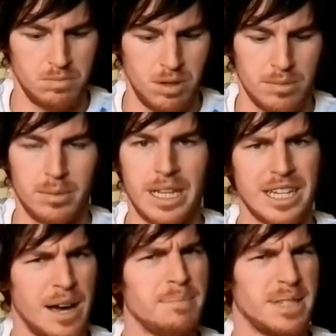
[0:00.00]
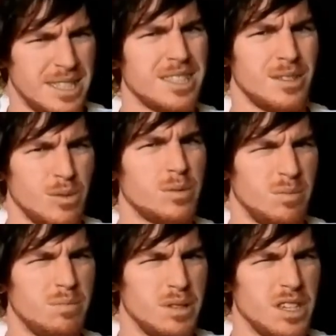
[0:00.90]
probably a compass
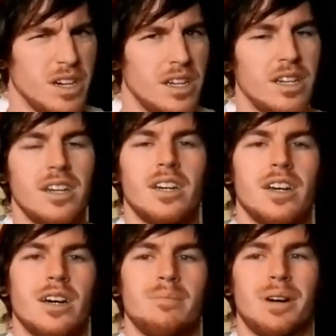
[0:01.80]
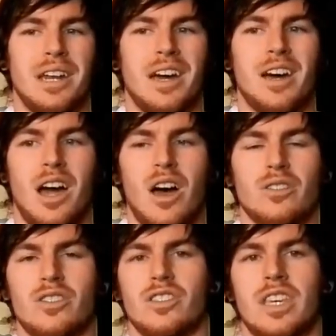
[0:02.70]
would be good. But
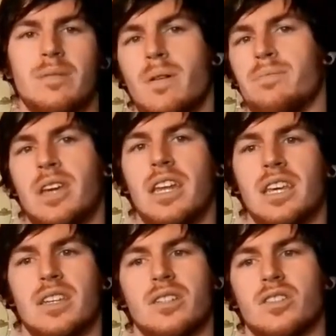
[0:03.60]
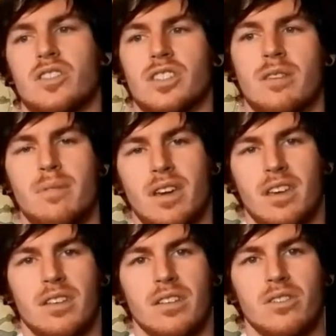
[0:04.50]
I'll just keep updating and just keep
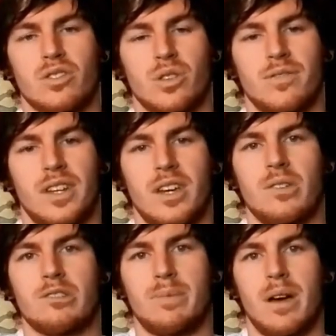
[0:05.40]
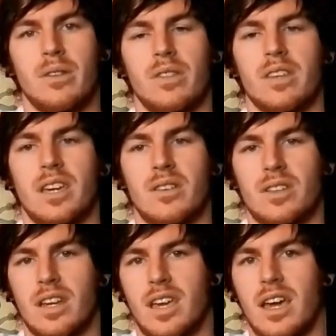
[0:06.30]
making little short videos about the gear
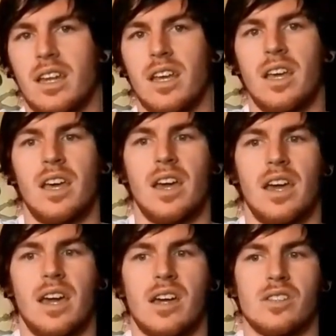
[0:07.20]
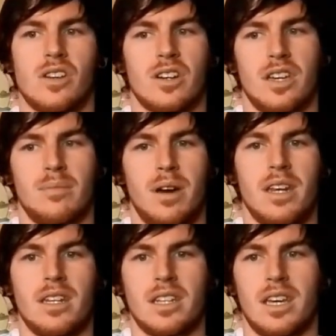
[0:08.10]
that I get and talking about
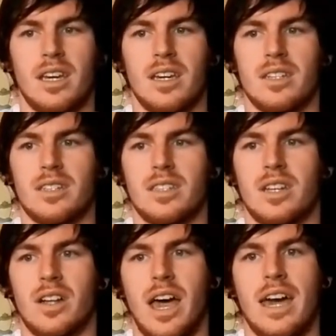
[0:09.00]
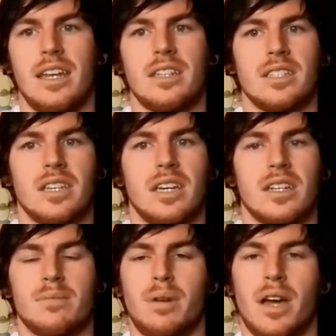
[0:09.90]
it, and then I'll add it
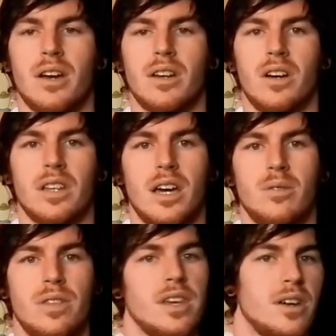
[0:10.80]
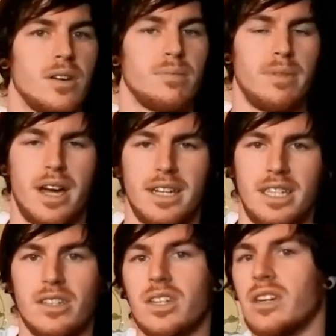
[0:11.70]
and compare it online with the gear, my
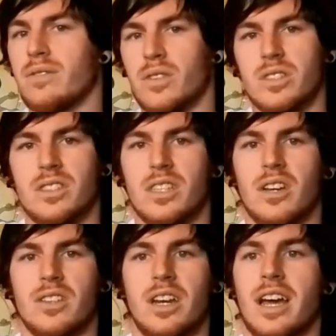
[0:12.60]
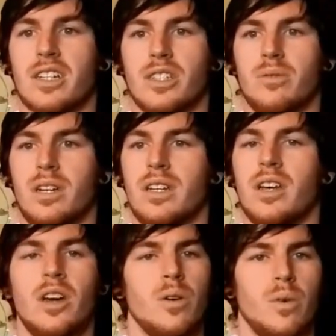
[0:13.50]
ideal gear versus the gear that I actually went
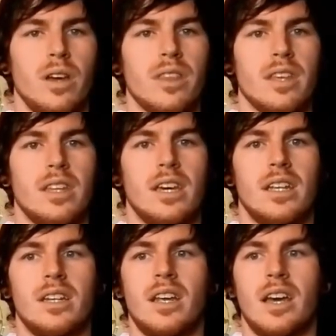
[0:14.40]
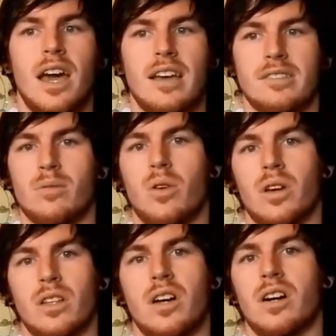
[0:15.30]
with. And then as I'm
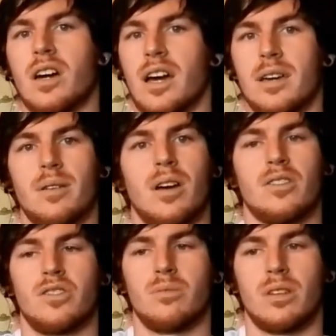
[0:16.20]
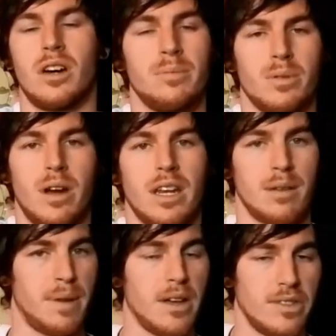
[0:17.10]
going along, I assume that I'll be writing
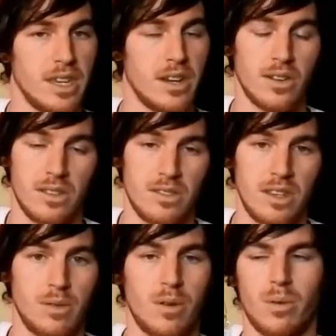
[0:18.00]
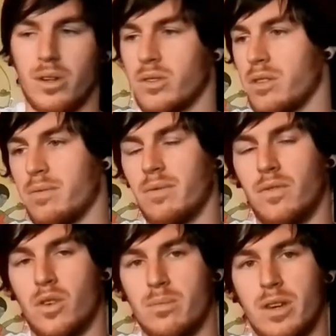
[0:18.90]
about the gear and seeing what works
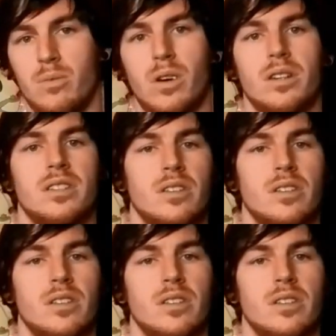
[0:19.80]
for me and what